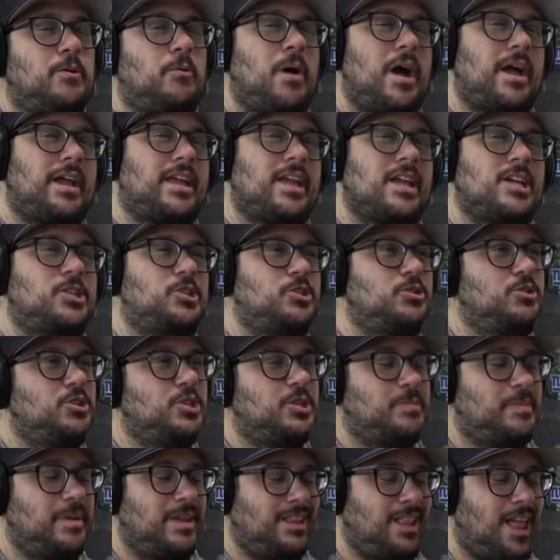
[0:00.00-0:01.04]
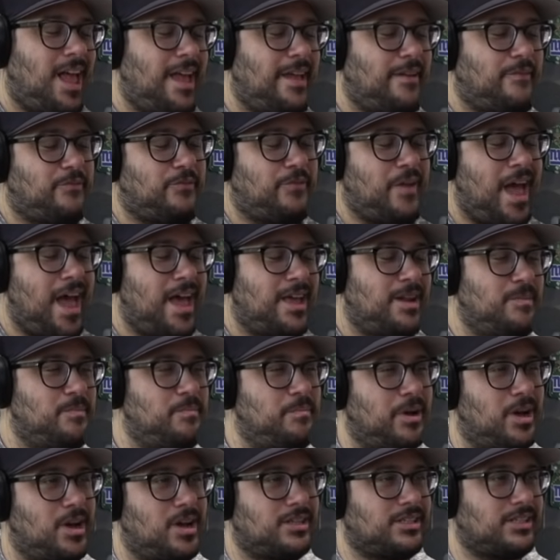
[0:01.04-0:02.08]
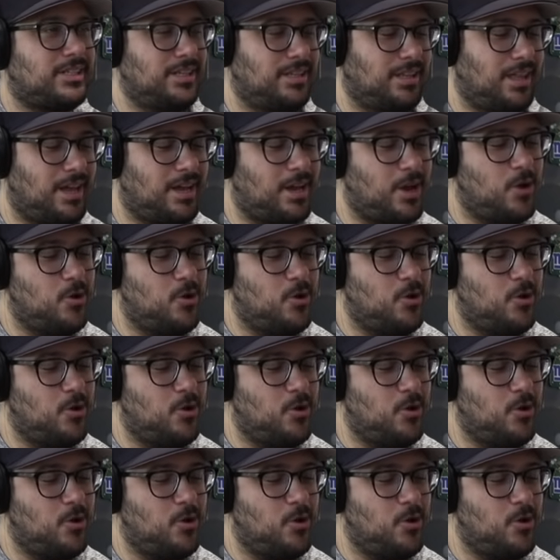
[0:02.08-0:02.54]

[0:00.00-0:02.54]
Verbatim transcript: why can't you just be like fat and bossy like